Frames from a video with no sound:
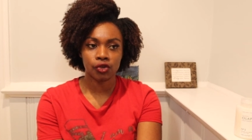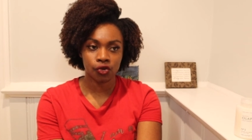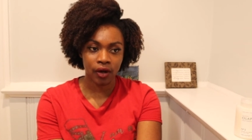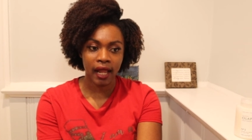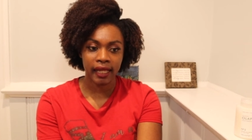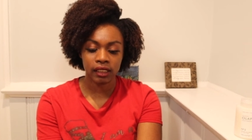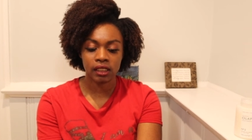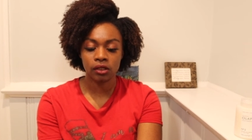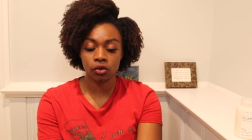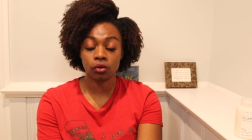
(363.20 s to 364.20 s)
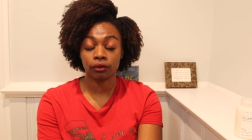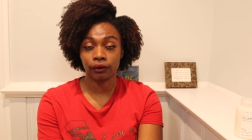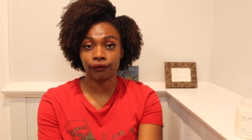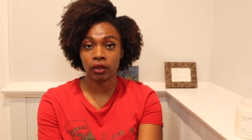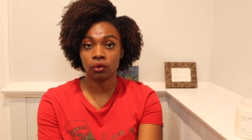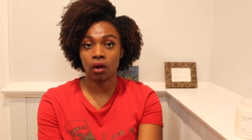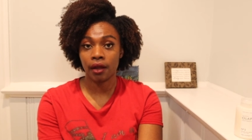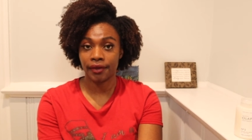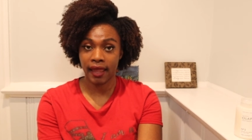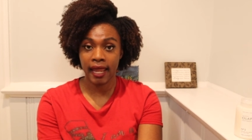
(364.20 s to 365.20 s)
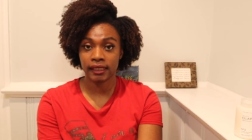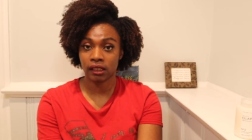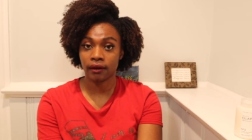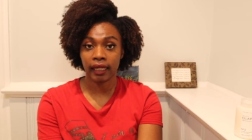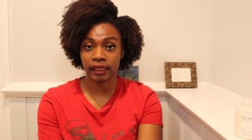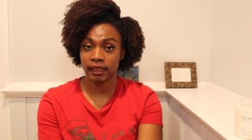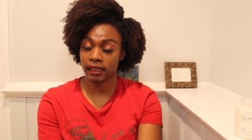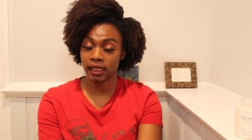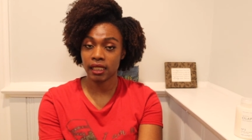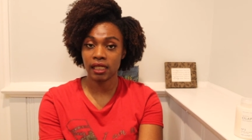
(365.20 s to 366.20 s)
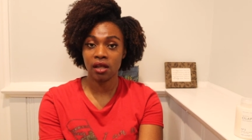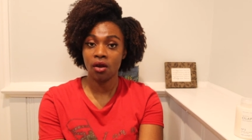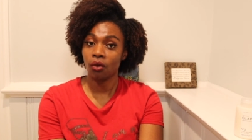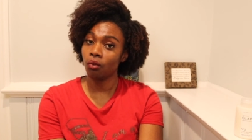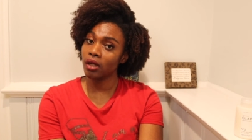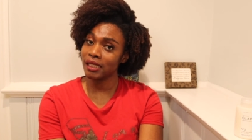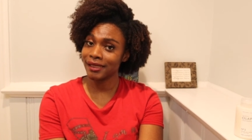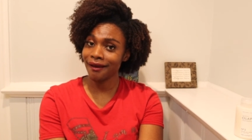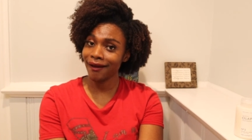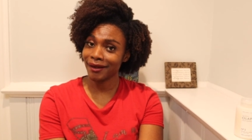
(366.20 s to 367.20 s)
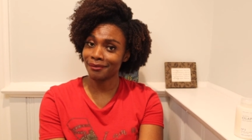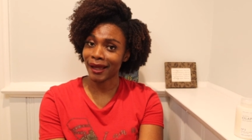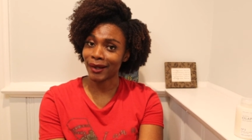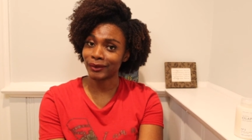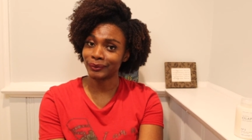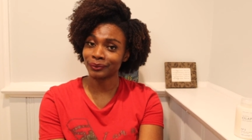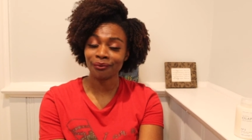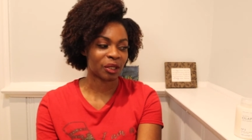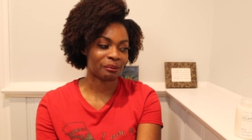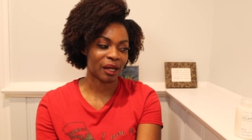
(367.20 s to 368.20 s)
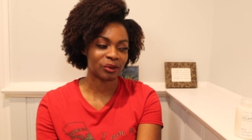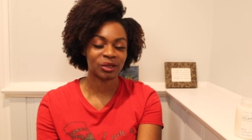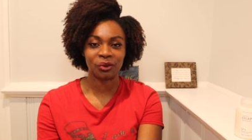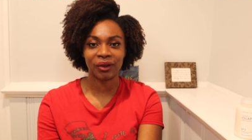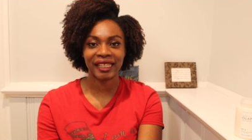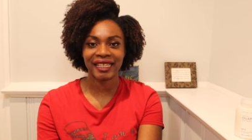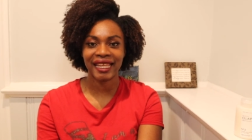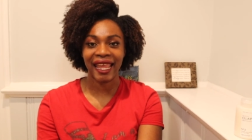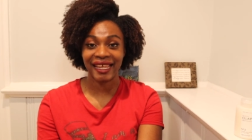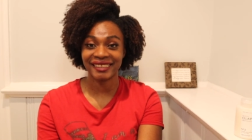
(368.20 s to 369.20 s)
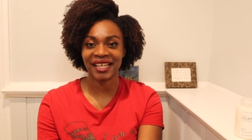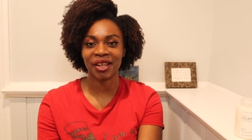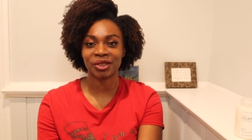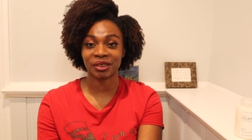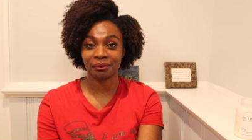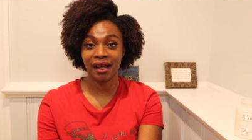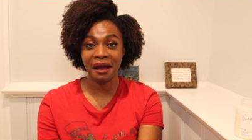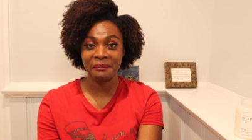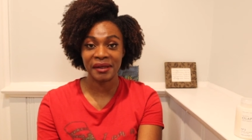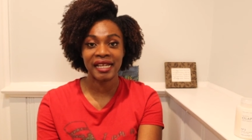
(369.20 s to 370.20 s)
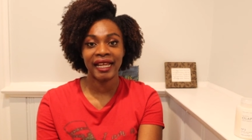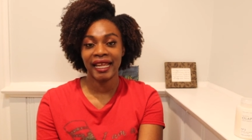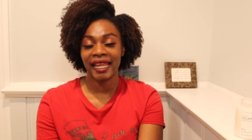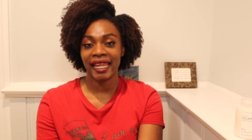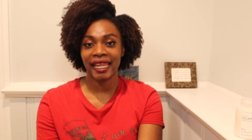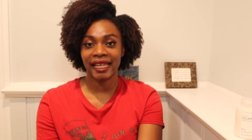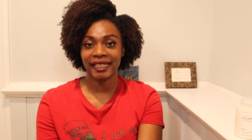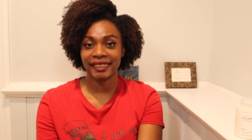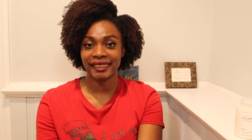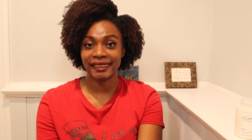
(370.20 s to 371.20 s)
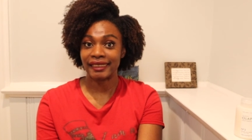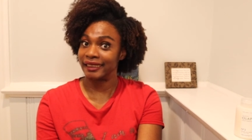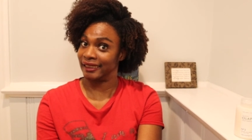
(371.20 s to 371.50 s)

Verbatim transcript: to try to do a review on that so I can see what it's talking about. They're about $28 a pop and